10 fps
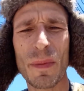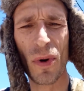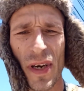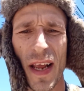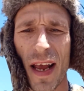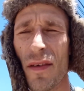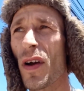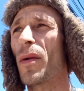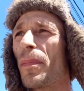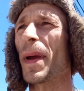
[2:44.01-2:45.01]
people already have
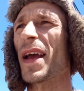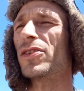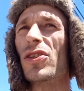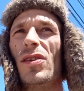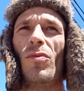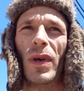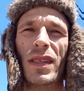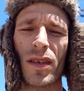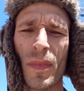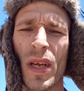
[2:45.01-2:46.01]
a passion and
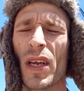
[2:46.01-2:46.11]
wisdom